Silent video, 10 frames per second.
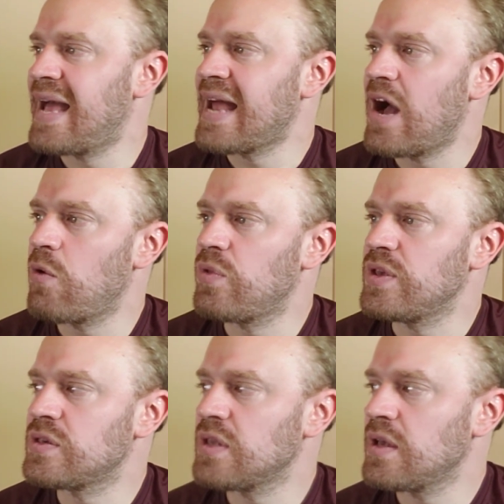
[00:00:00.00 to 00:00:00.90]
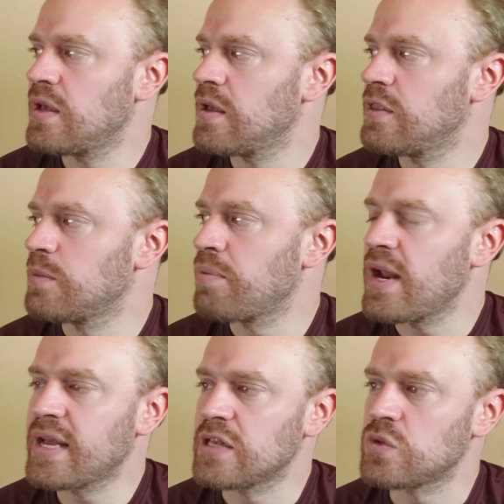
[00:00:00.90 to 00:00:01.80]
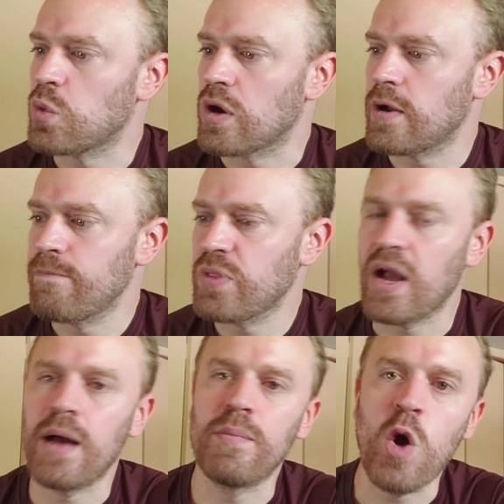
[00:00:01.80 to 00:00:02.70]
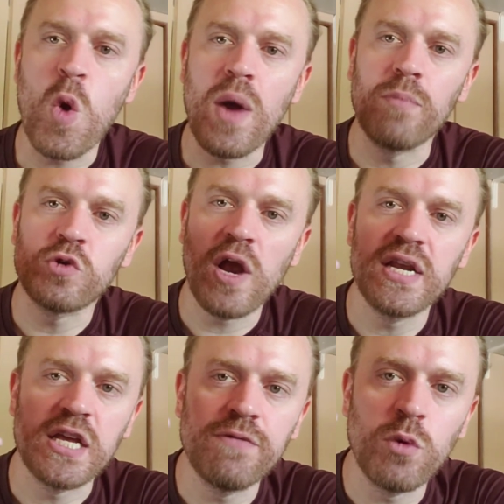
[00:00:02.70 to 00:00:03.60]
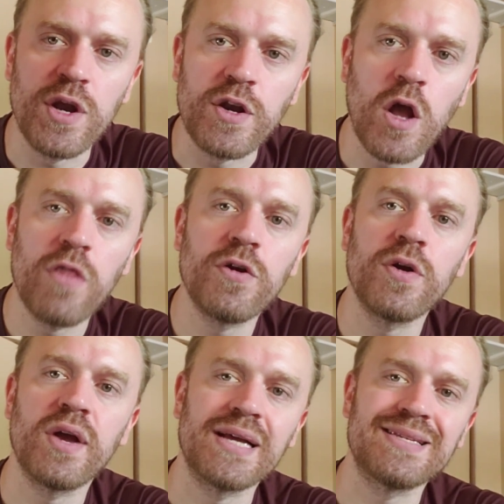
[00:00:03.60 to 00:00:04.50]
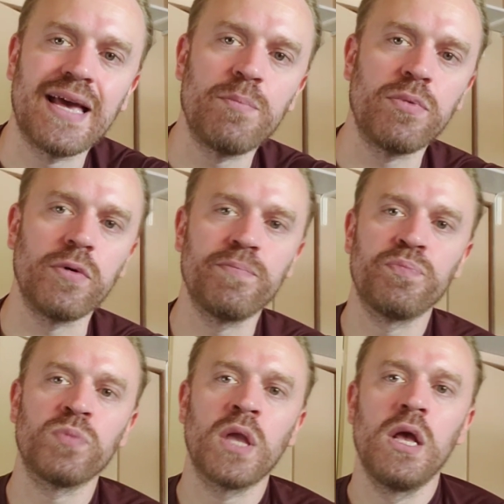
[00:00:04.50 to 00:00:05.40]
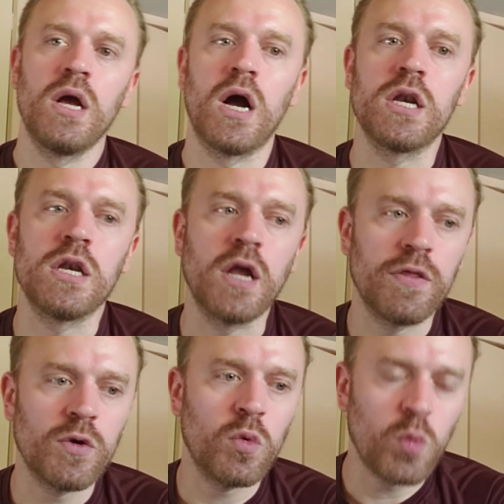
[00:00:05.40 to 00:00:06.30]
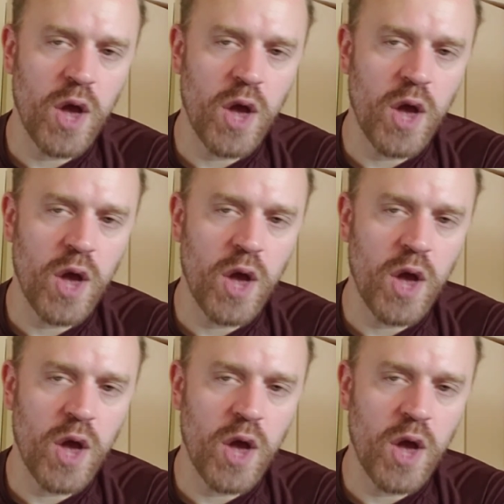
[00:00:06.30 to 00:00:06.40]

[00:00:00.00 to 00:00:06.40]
how these predicates work, I'm trying to give you another example, another